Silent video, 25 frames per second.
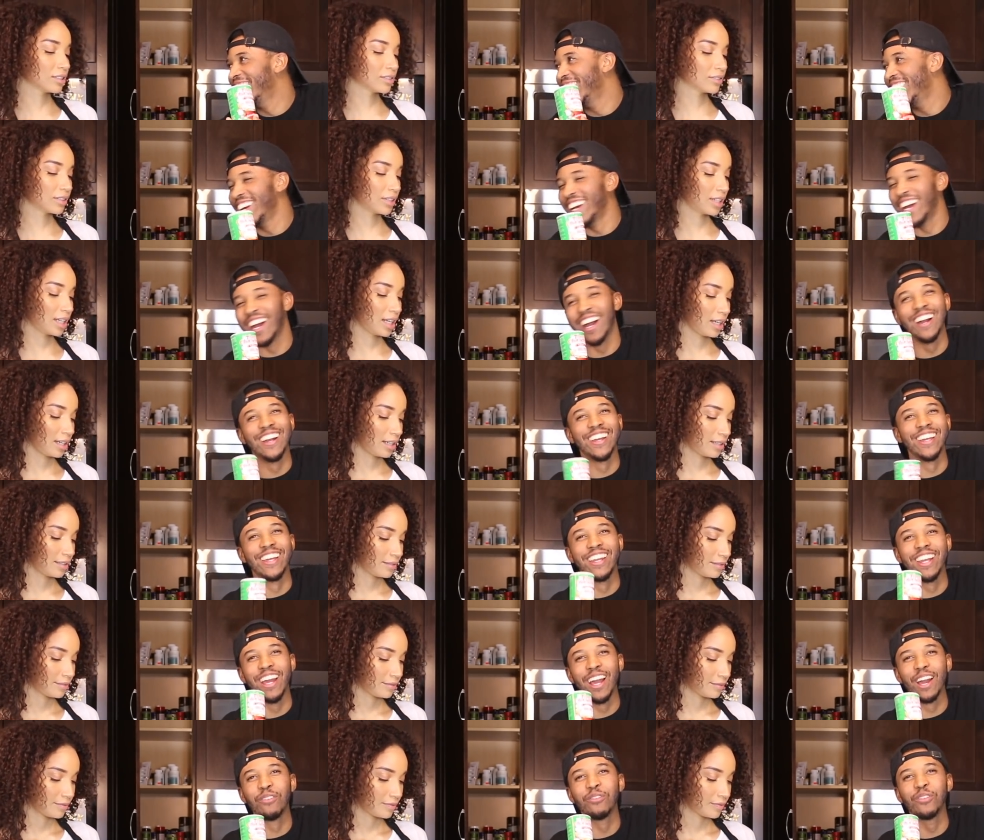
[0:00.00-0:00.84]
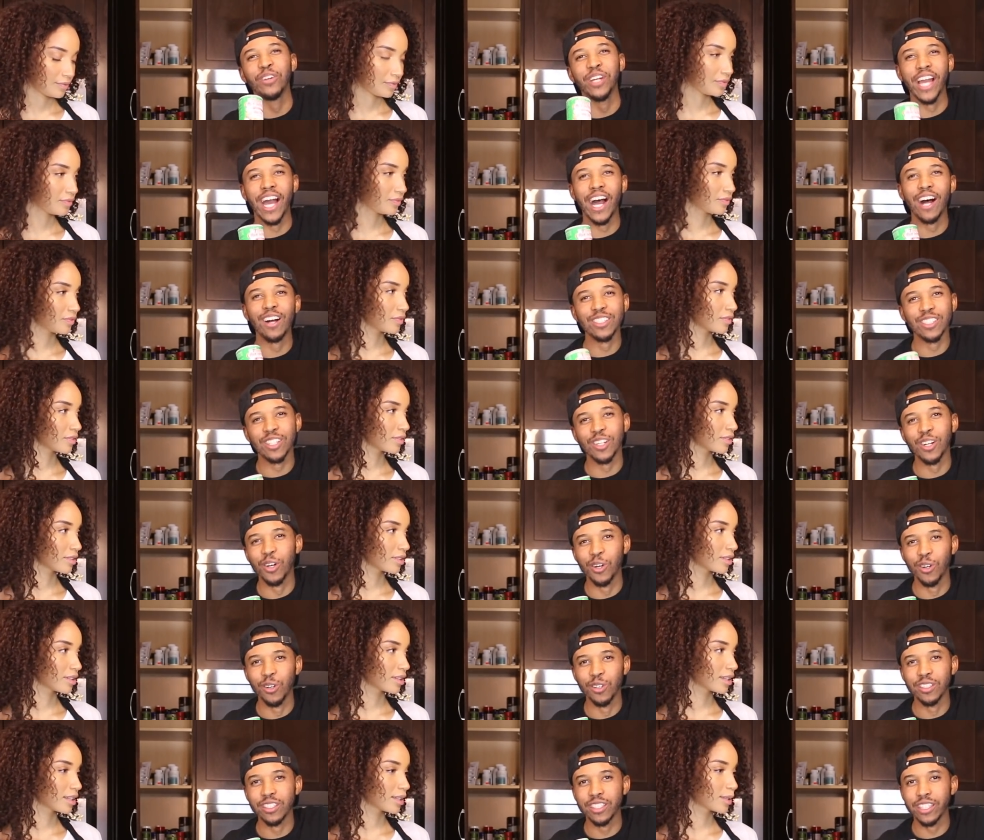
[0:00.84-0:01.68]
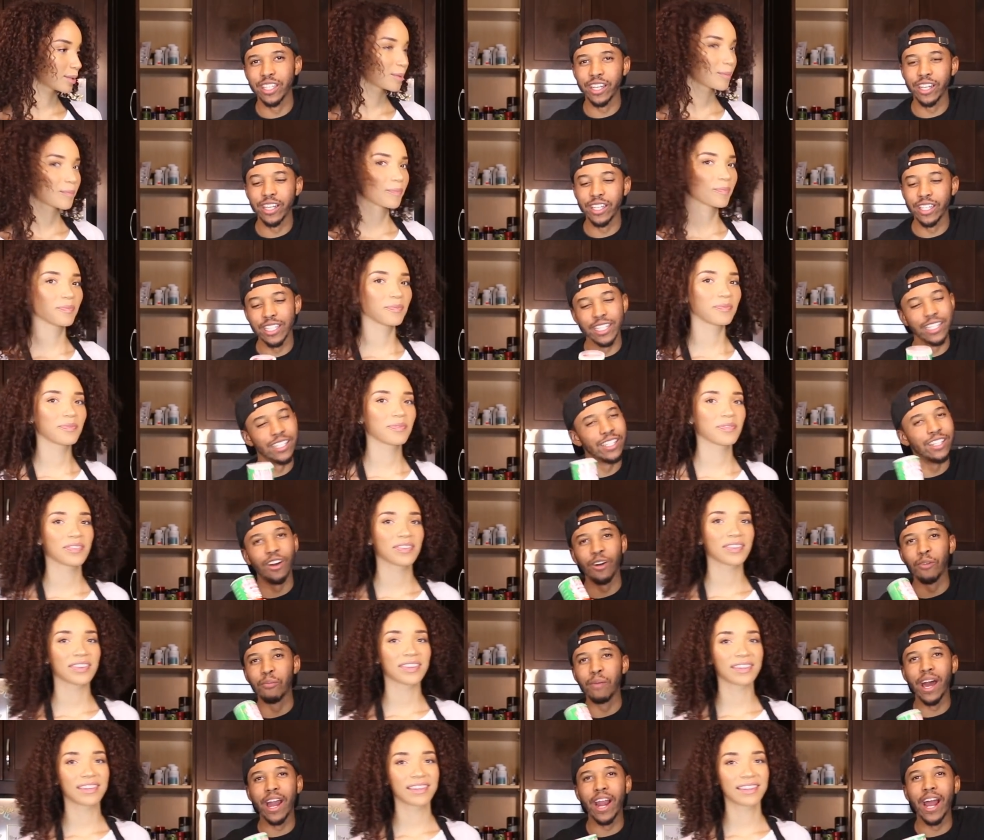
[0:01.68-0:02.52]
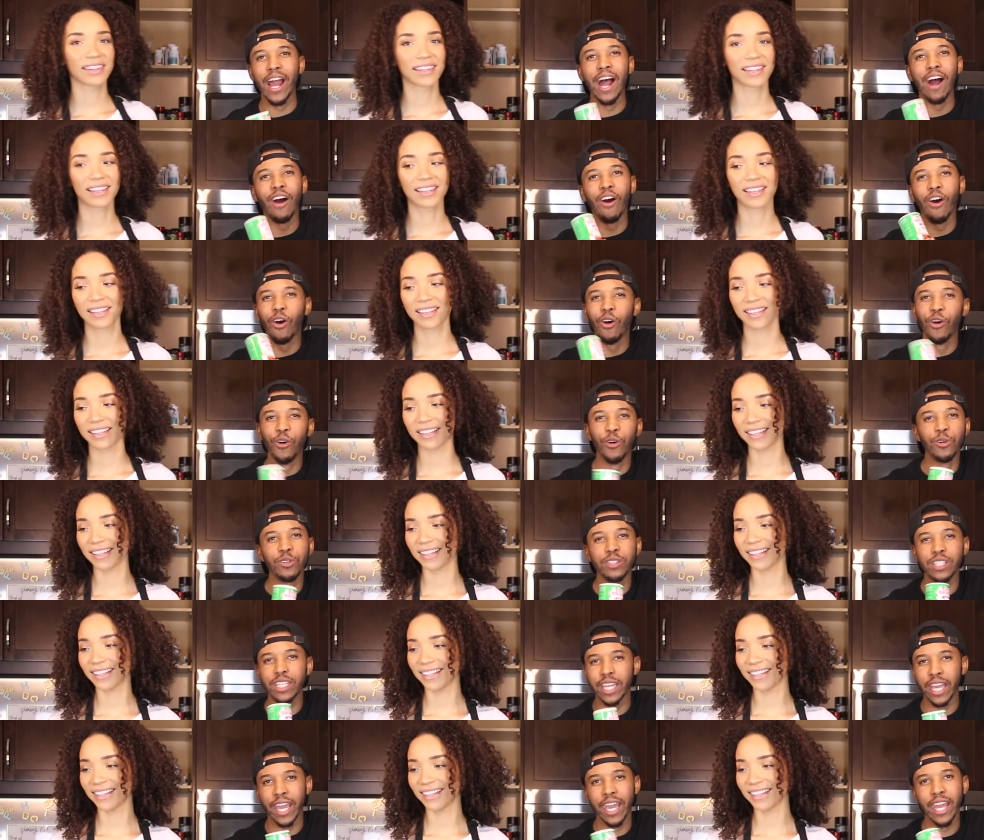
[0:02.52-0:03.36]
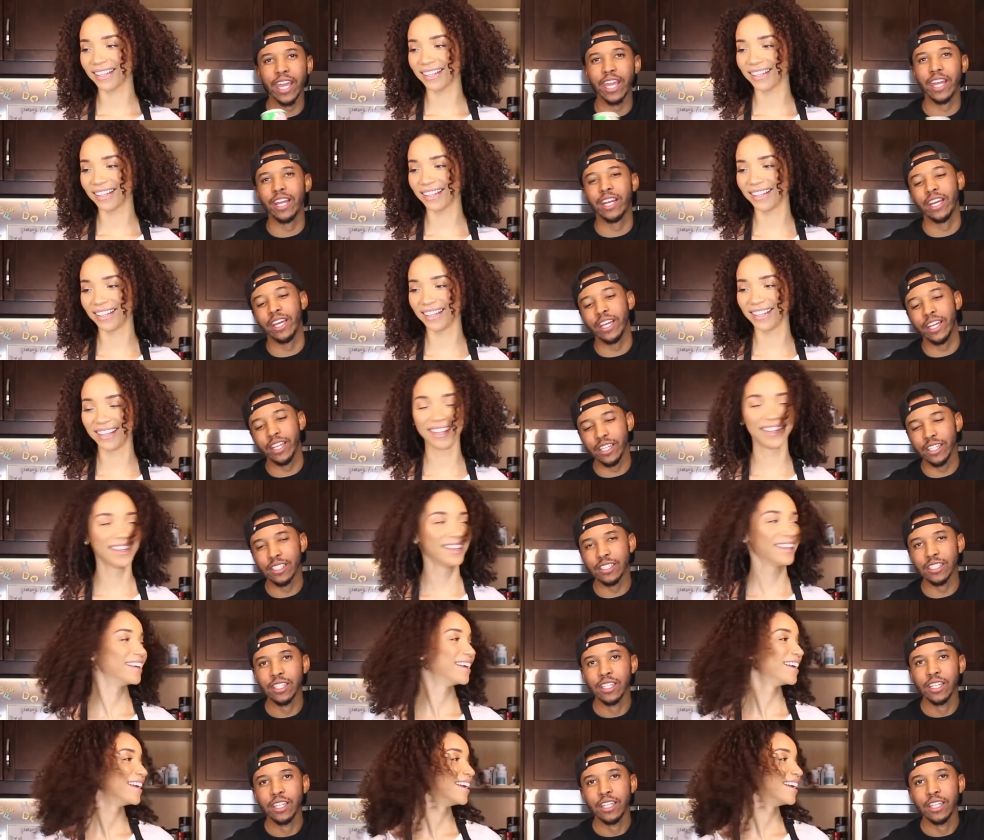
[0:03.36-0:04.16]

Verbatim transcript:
Speaker 1: over it. In every household, it don't matter how old the can is.